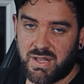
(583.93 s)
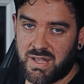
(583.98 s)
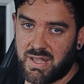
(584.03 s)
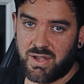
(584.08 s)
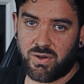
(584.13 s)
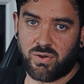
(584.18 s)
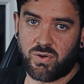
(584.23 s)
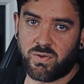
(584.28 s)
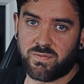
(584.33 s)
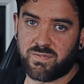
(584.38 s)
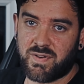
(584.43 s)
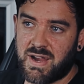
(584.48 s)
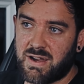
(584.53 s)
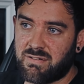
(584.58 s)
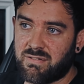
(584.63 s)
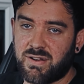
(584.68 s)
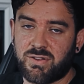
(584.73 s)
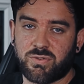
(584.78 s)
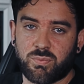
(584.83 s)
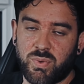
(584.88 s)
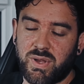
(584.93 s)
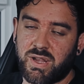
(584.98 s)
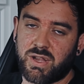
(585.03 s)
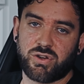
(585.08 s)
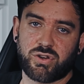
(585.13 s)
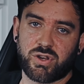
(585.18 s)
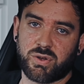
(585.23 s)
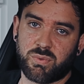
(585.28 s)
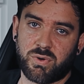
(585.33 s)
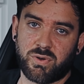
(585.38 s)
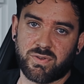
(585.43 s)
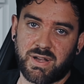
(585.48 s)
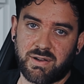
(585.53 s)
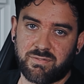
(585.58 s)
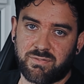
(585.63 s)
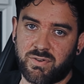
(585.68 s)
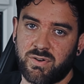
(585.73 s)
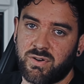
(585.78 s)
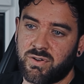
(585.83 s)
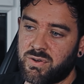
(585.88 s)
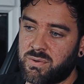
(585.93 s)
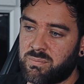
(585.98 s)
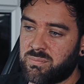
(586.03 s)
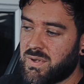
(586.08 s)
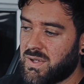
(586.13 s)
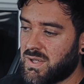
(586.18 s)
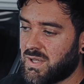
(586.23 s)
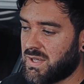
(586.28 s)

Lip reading: It all varies, we can do all that for them.